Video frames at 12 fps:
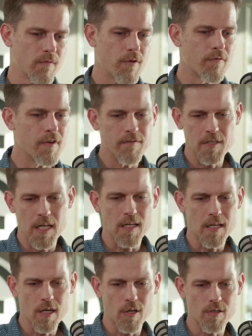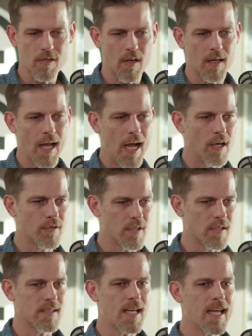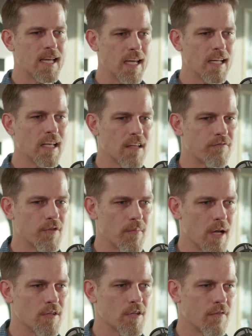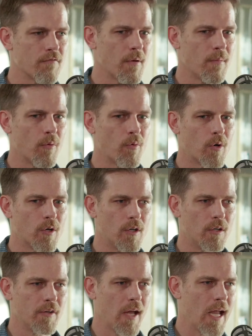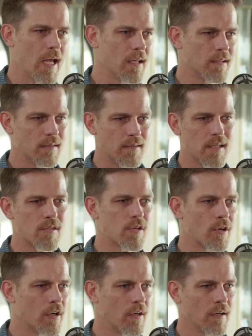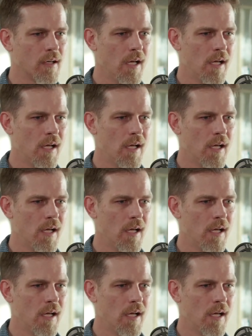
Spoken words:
for 15 years on how to take in information from the world and discern,